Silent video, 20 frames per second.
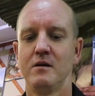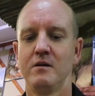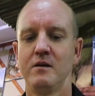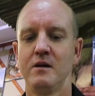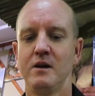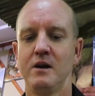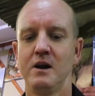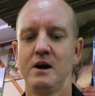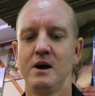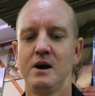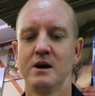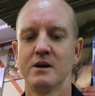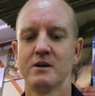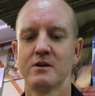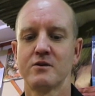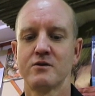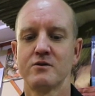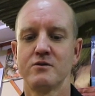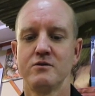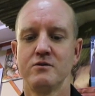the line
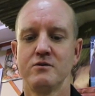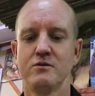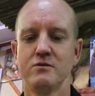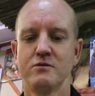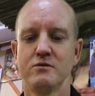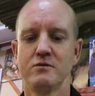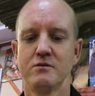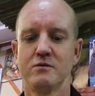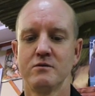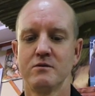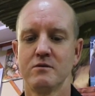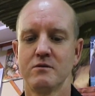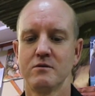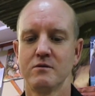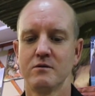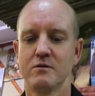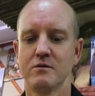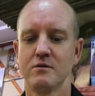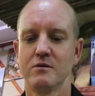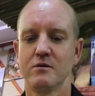through
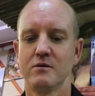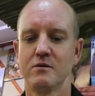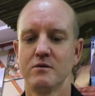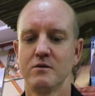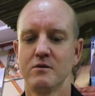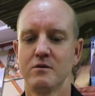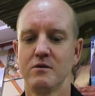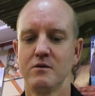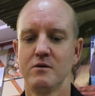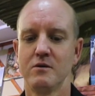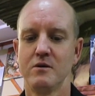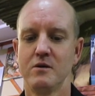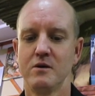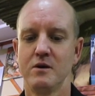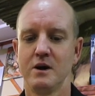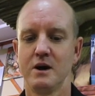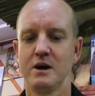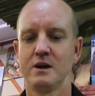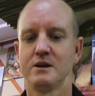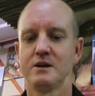
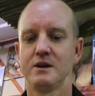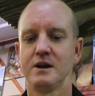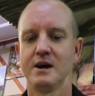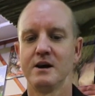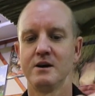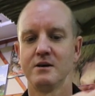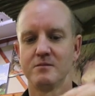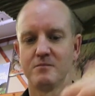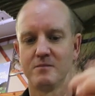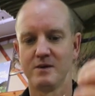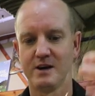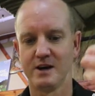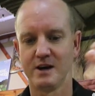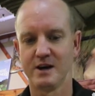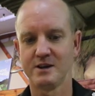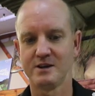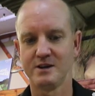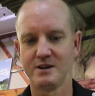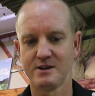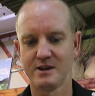and down my
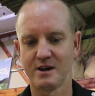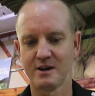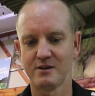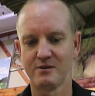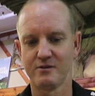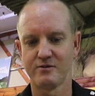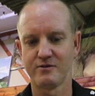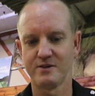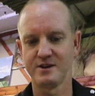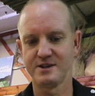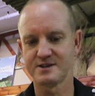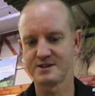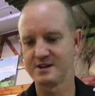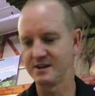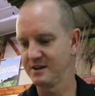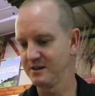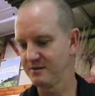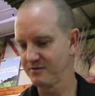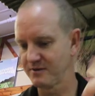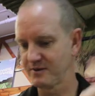anti-tangle free
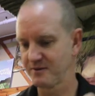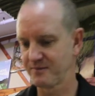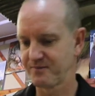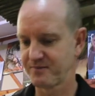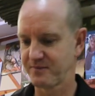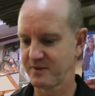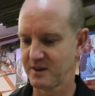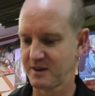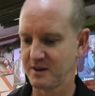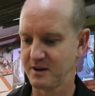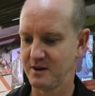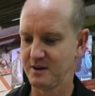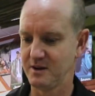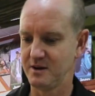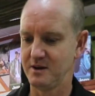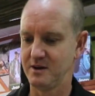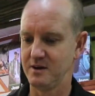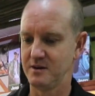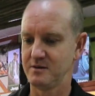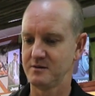sleeve,
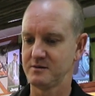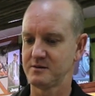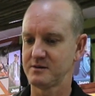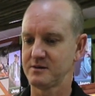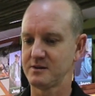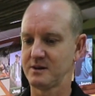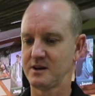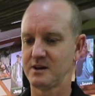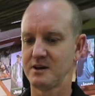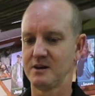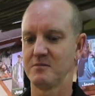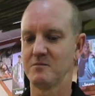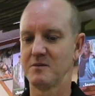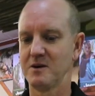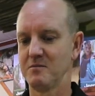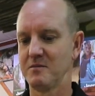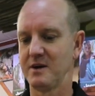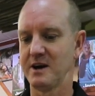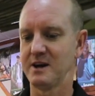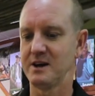taking
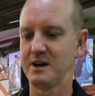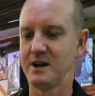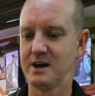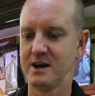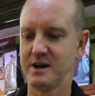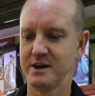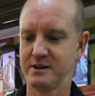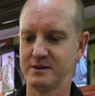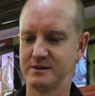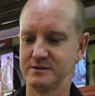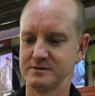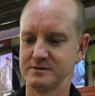my main line.